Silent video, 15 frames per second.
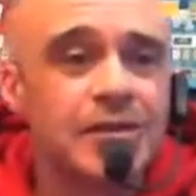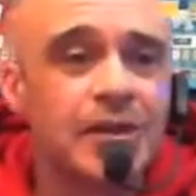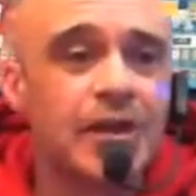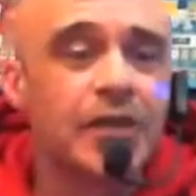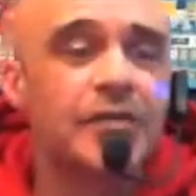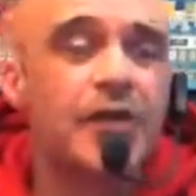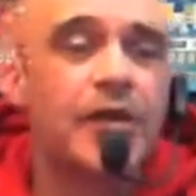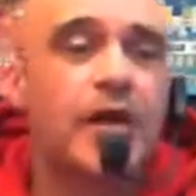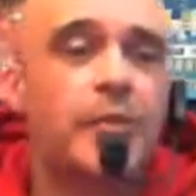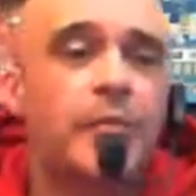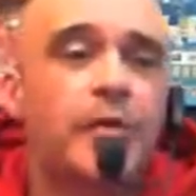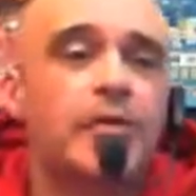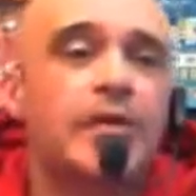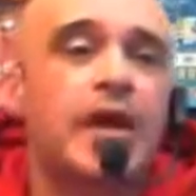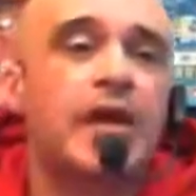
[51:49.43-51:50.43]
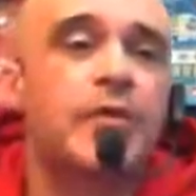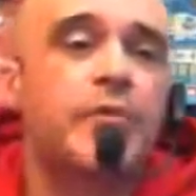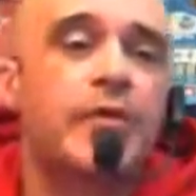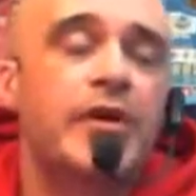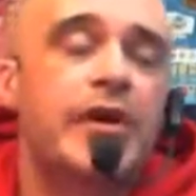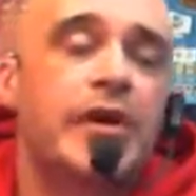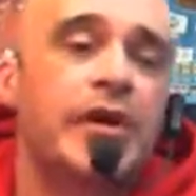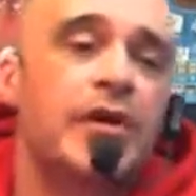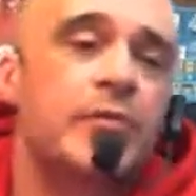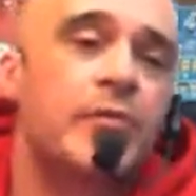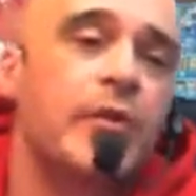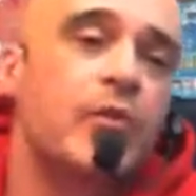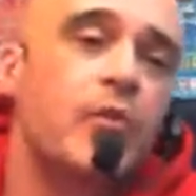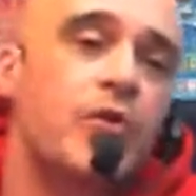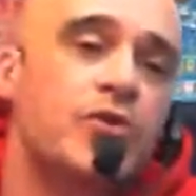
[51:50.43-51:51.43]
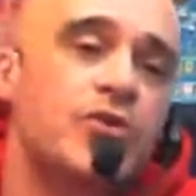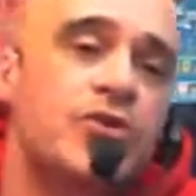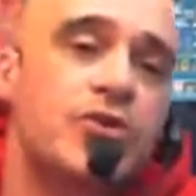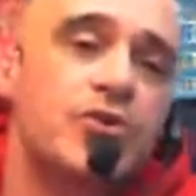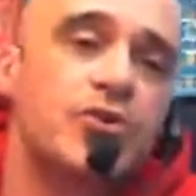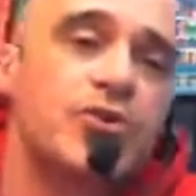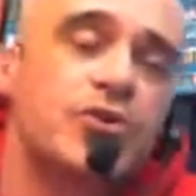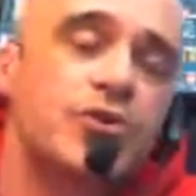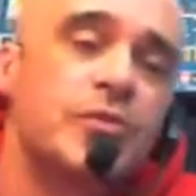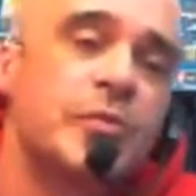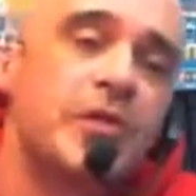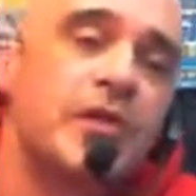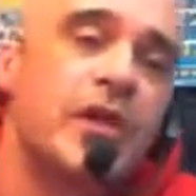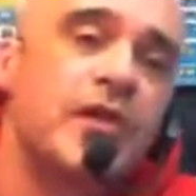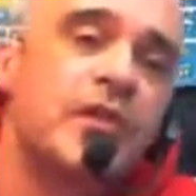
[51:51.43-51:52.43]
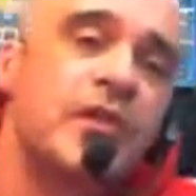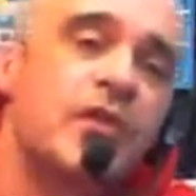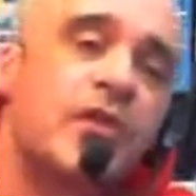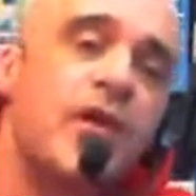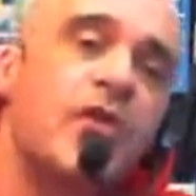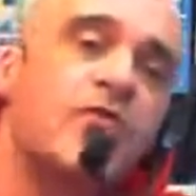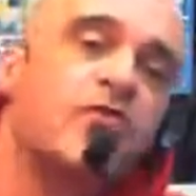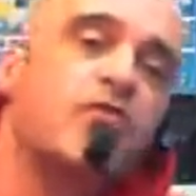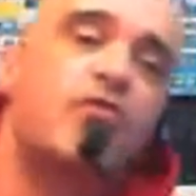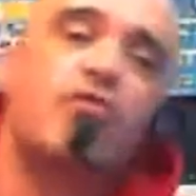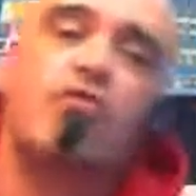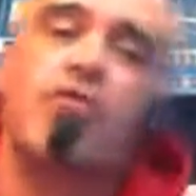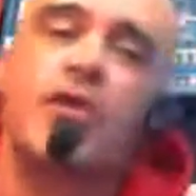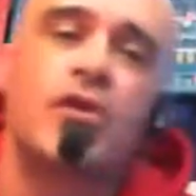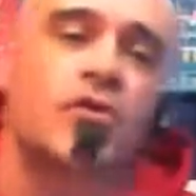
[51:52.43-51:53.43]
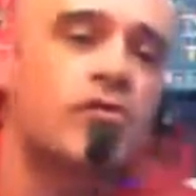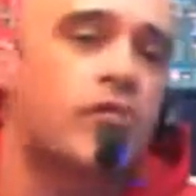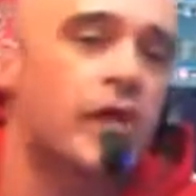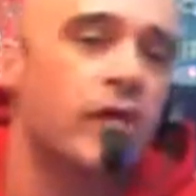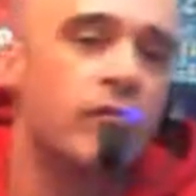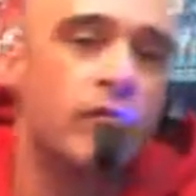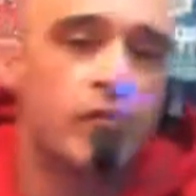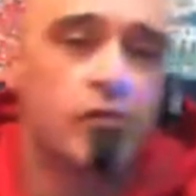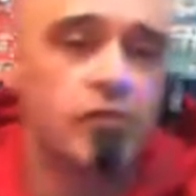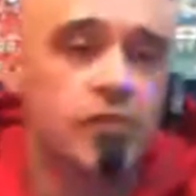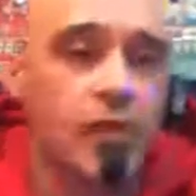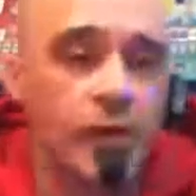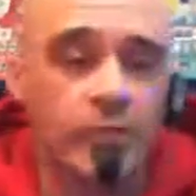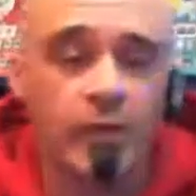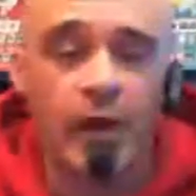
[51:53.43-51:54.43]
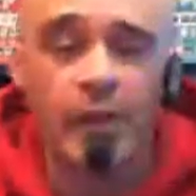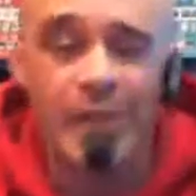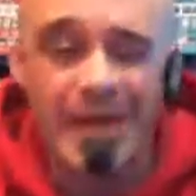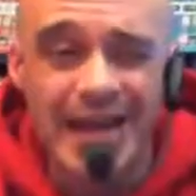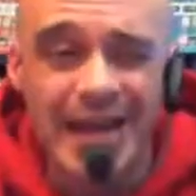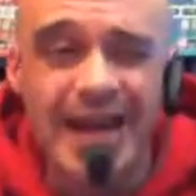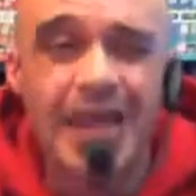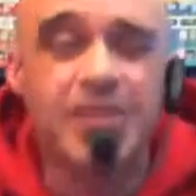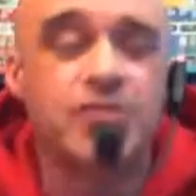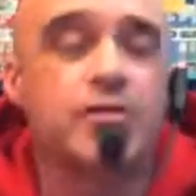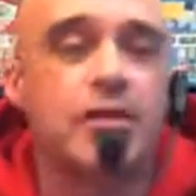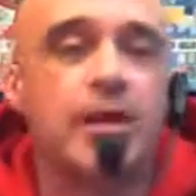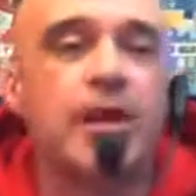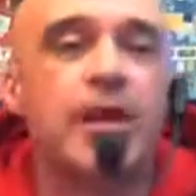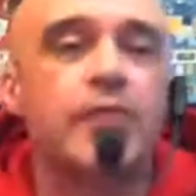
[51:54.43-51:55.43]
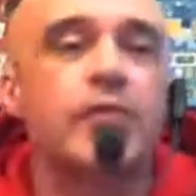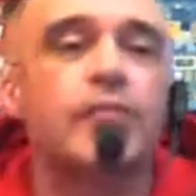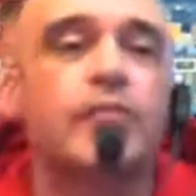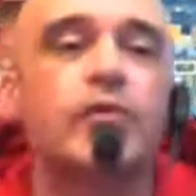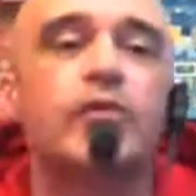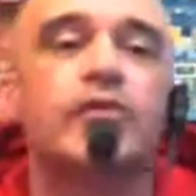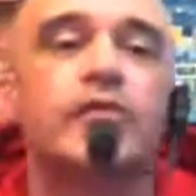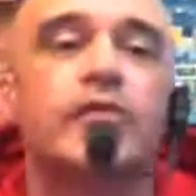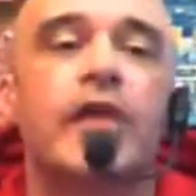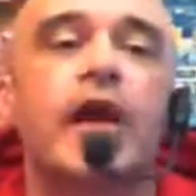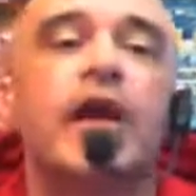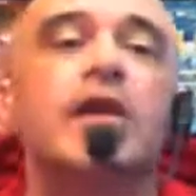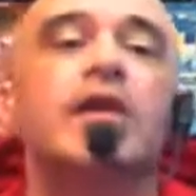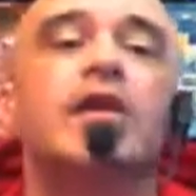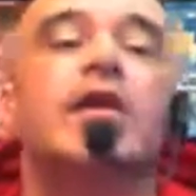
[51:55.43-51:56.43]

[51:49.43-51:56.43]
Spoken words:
You know, don't get bogged down by what should or shouldn't be done. There are no real written rules. I'm literally living proof of that.